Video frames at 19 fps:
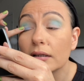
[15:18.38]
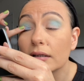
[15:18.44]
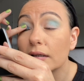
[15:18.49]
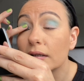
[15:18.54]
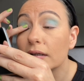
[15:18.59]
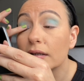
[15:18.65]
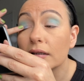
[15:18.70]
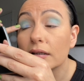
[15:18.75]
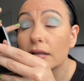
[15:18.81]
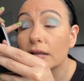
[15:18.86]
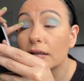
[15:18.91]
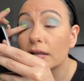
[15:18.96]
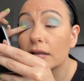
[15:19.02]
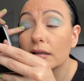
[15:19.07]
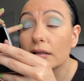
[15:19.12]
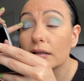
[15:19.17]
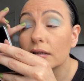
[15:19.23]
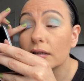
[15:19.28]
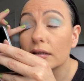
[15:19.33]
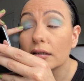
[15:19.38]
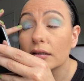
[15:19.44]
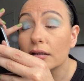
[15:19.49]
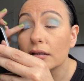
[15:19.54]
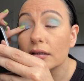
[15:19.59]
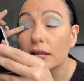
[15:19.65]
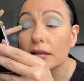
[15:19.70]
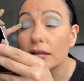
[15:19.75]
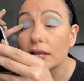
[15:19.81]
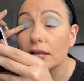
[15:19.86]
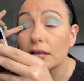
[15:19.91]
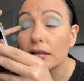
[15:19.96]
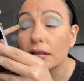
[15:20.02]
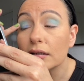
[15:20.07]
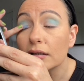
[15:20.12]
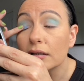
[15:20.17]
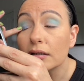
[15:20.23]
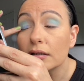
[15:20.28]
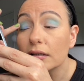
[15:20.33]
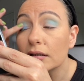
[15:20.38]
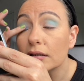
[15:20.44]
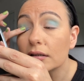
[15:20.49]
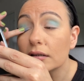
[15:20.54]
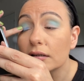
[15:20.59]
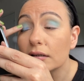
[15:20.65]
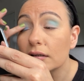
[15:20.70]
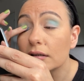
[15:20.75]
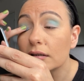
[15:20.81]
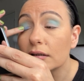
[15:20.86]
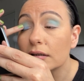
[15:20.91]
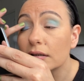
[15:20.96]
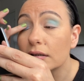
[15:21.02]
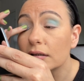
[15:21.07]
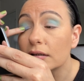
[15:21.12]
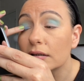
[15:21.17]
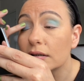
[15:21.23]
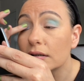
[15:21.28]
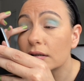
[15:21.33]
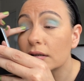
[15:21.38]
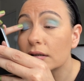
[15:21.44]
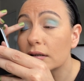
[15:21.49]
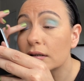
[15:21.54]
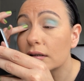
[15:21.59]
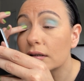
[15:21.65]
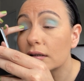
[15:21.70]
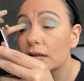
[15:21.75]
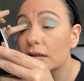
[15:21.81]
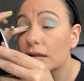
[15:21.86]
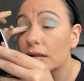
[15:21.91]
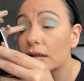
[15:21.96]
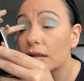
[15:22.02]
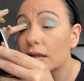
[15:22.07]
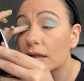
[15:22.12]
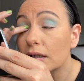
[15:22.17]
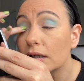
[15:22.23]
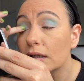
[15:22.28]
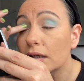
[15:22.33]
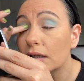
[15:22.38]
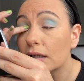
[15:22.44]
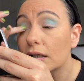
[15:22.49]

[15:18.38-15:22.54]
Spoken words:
[no speech]